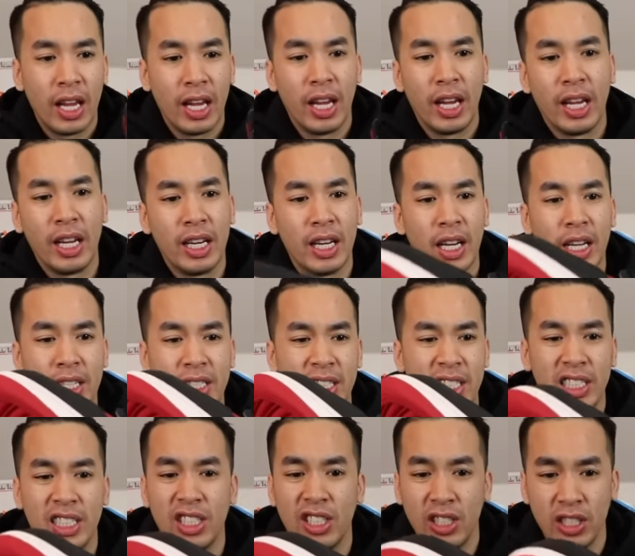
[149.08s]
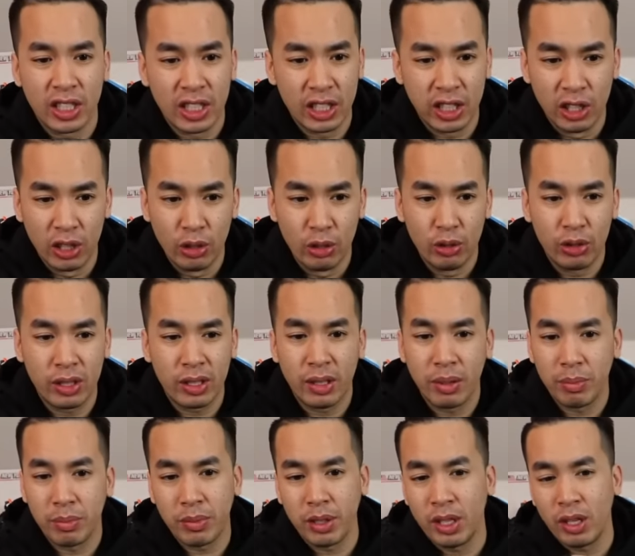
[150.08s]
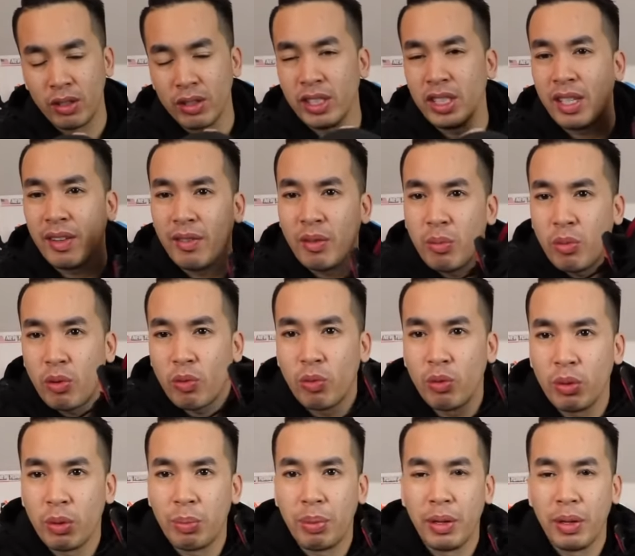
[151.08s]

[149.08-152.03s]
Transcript: and like I said, just loose. I mean, you know, just give you more room to